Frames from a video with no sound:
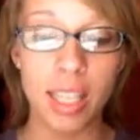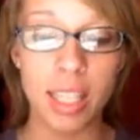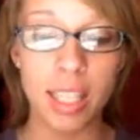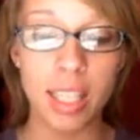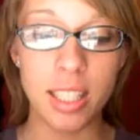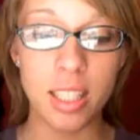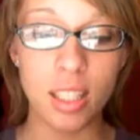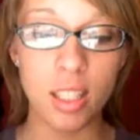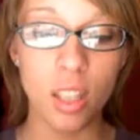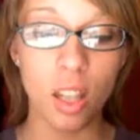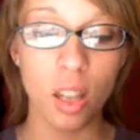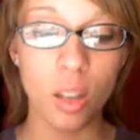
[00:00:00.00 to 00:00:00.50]

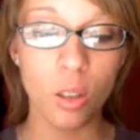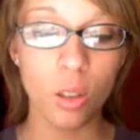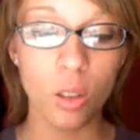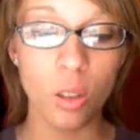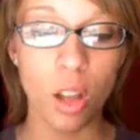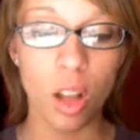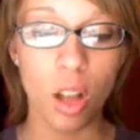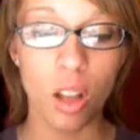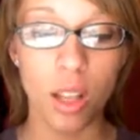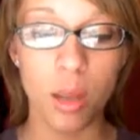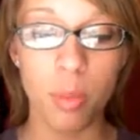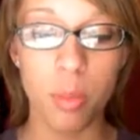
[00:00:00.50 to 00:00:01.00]
It's in the
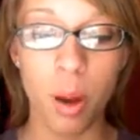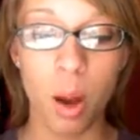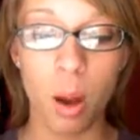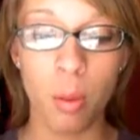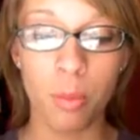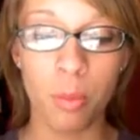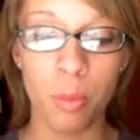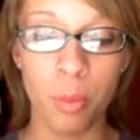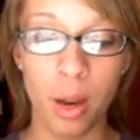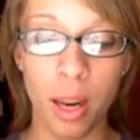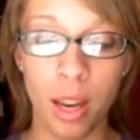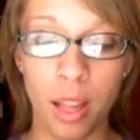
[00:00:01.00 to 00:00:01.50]
color
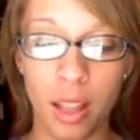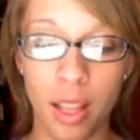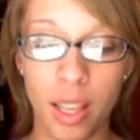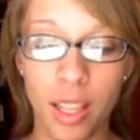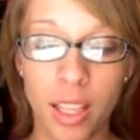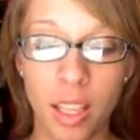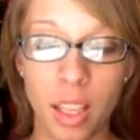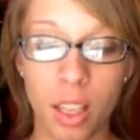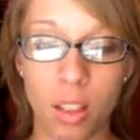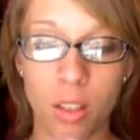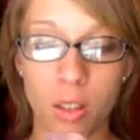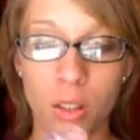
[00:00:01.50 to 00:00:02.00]
Lollipop from
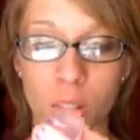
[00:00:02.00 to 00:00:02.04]
LA